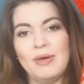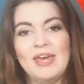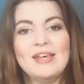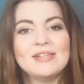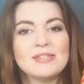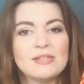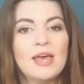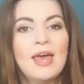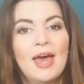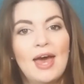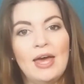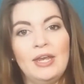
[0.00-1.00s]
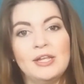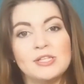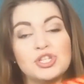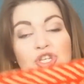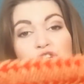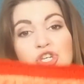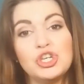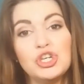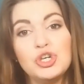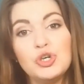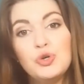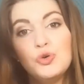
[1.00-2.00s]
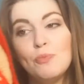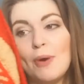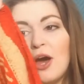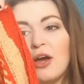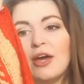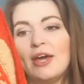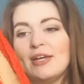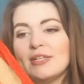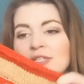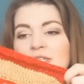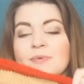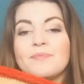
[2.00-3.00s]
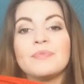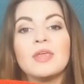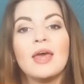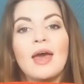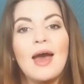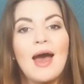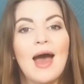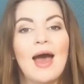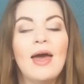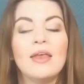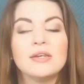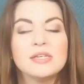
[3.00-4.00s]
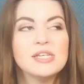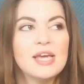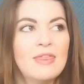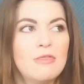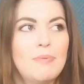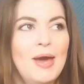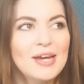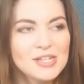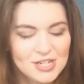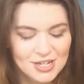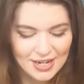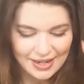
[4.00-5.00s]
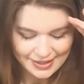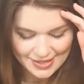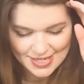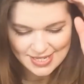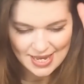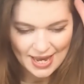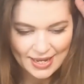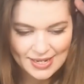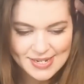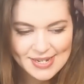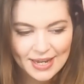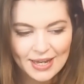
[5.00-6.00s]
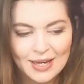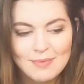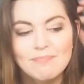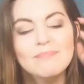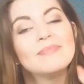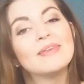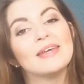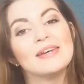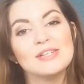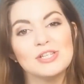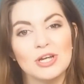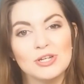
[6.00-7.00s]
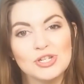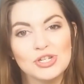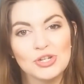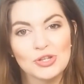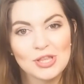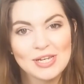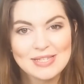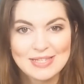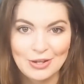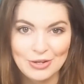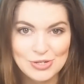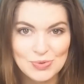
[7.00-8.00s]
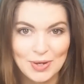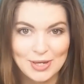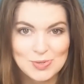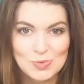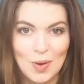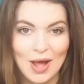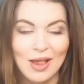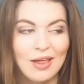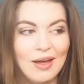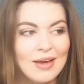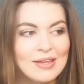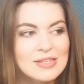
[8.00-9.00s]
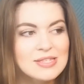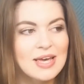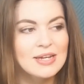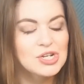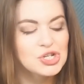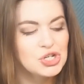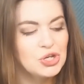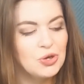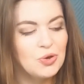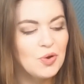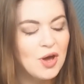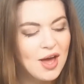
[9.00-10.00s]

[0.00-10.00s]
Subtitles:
piece, and it's humongous. And in the pattern it said, I touched on this last week as well, it said to